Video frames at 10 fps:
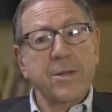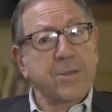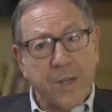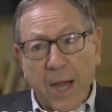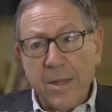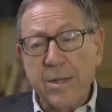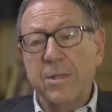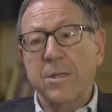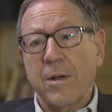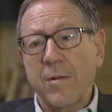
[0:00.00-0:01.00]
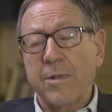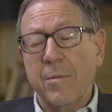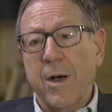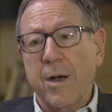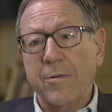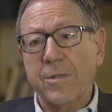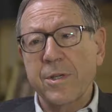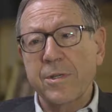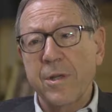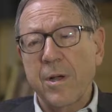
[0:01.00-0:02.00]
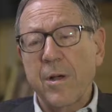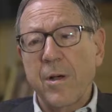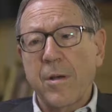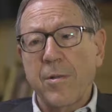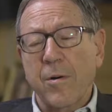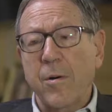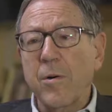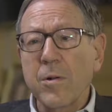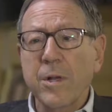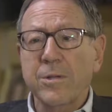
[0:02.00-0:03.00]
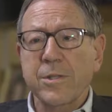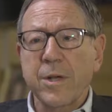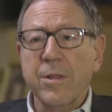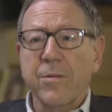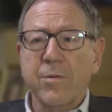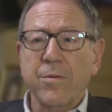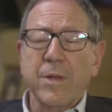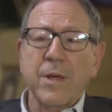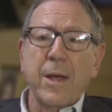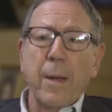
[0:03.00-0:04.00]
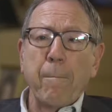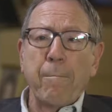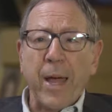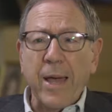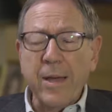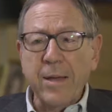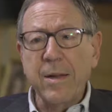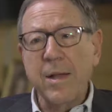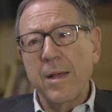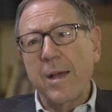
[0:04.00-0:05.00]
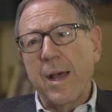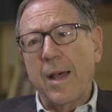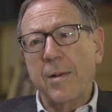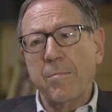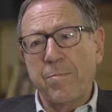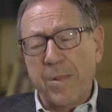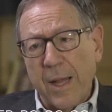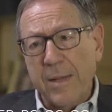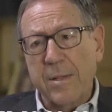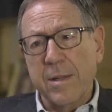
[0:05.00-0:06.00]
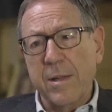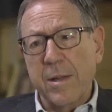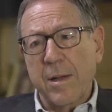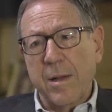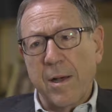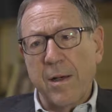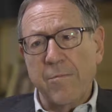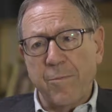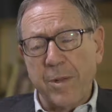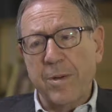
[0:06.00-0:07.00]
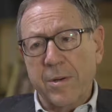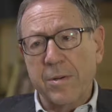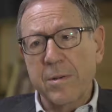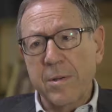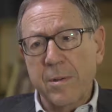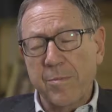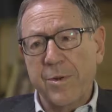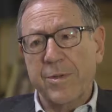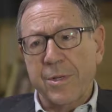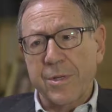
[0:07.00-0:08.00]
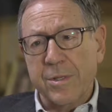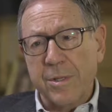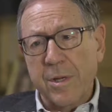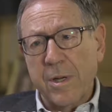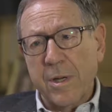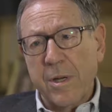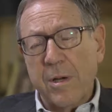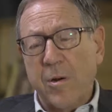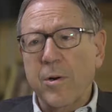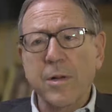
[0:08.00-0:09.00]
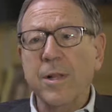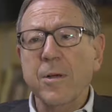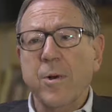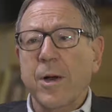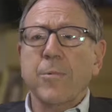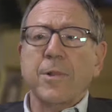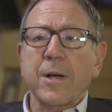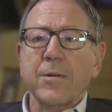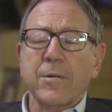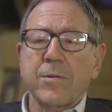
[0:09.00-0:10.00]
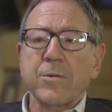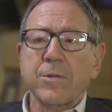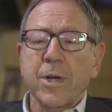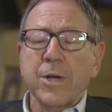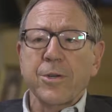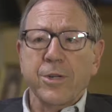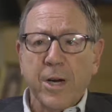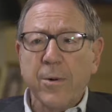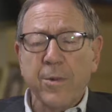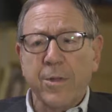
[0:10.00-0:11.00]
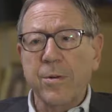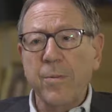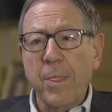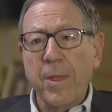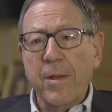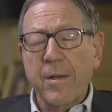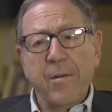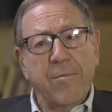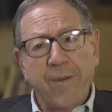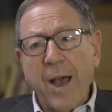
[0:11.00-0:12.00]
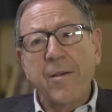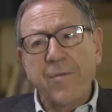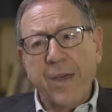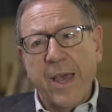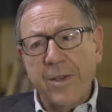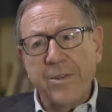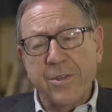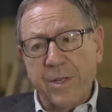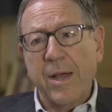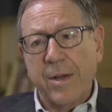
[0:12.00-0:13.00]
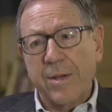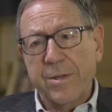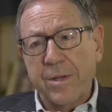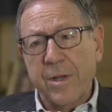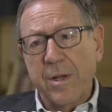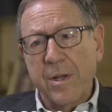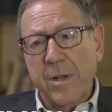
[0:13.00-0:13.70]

the silence of democracies, the whole as seen through the pain and plight of political prisoners. Accordingly, what I would like to do is share with you 5 case studies